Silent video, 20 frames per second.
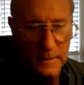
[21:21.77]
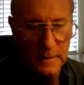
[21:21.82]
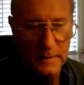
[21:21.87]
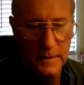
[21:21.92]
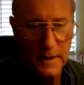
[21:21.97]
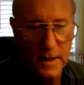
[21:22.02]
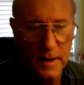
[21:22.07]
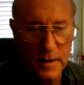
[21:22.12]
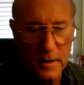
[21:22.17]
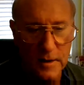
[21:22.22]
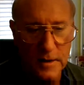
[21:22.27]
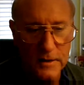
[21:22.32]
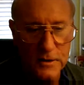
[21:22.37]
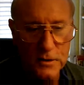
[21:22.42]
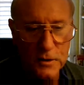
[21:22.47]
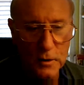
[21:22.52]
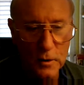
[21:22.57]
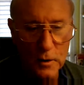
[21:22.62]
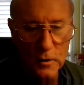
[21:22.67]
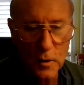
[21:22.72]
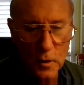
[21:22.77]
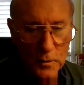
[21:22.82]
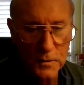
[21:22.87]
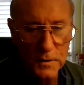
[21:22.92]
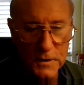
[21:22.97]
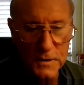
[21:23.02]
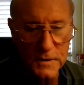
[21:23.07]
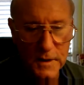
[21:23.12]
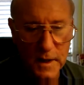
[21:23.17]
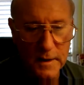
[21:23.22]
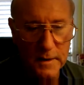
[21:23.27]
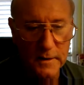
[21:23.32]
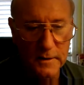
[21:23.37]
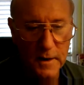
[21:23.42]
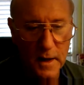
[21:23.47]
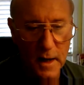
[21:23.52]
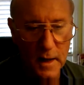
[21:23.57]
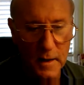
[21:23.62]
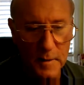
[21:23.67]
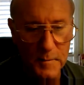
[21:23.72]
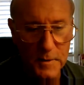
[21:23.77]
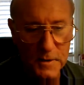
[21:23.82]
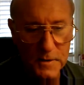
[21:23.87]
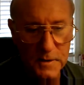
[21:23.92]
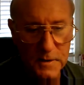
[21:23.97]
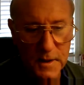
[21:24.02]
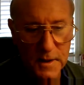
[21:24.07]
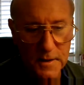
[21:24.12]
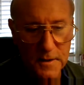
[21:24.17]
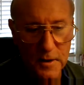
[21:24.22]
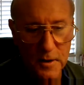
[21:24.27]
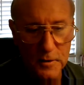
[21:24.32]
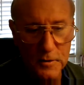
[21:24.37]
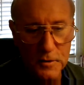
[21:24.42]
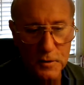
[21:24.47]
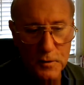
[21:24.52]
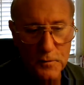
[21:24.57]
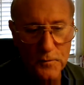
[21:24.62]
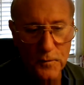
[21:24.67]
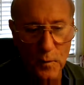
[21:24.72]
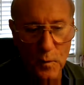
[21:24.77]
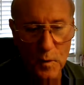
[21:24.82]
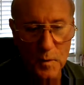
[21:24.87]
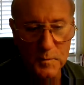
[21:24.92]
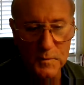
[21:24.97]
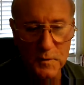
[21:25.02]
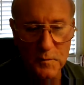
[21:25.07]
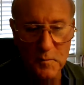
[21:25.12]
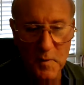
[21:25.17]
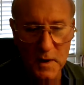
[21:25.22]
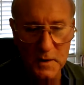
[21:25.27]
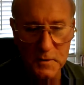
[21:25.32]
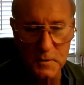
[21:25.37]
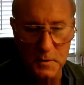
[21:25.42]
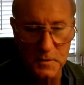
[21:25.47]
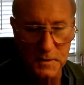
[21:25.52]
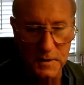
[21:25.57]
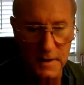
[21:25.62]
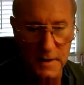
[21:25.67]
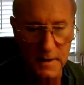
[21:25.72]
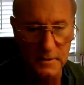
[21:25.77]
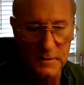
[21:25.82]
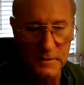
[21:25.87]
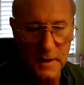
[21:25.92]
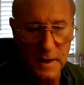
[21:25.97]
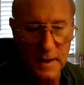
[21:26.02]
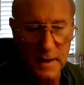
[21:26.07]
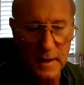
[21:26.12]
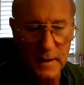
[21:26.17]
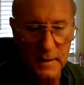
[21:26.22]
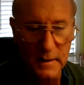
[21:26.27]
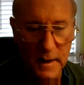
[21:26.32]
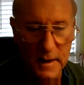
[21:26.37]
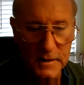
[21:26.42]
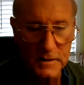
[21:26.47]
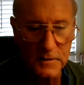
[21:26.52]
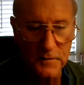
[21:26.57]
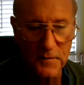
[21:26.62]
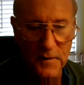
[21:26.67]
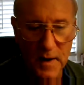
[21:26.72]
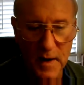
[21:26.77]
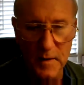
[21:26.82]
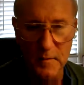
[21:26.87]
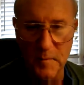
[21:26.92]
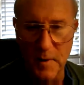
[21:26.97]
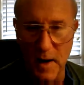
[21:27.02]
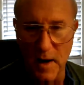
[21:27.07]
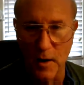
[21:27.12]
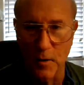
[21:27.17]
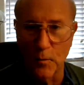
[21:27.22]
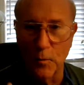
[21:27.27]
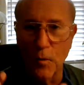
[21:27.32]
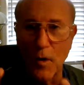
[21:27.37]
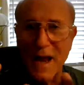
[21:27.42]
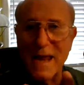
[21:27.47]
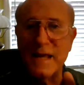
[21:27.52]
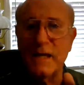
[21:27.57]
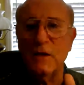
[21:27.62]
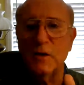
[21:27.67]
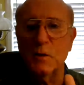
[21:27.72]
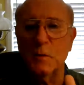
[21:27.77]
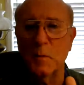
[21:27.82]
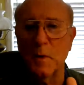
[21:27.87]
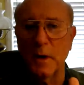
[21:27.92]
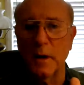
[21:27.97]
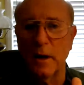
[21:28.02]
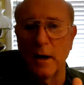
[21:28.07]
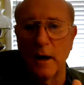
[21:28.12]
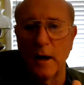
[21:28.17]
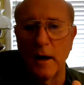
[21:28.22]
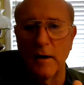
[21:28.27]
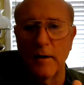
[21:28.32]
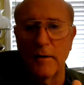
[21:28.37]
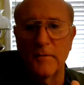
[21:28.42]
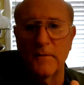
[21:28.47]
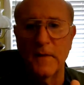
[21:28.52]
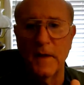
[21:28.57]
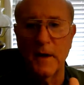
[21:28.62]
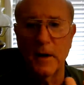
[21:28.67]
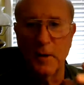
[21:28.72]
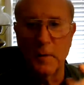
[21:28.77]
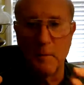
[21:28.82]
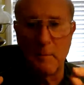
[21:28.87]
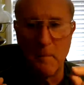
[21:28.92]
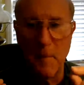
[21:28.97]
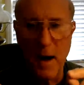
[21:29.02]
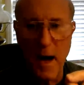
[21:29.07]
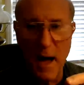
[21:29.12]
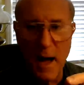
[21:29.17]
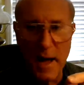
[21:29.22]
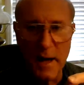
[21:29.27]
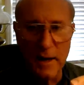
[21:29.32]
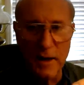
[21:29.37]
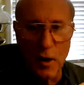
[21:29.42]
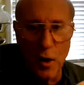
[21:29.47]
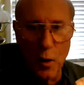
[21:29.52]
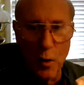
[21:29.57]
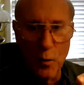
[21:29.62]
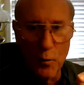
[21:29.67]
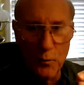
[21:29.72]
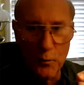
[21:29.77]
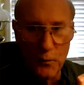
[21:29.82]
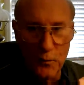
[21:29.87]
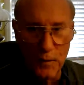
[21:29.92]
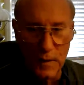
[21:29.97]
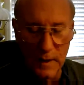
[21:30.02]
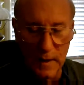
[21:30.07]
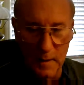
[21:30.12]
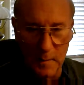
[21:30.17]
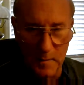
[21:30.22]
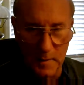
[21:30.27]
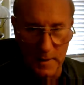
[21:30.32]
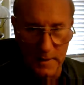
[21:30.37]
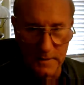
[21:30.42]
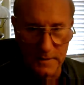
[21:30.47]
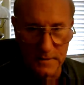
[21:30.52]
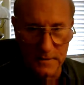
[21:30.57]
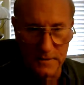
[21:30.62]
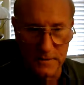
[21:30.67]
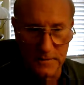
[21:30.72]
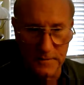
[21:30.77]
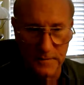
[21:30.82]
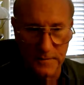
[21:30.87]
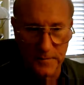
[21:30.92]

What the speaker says: Now, as you look on the second column, you see there are two forms of muscle cells classified by arrangement of their myofilaments.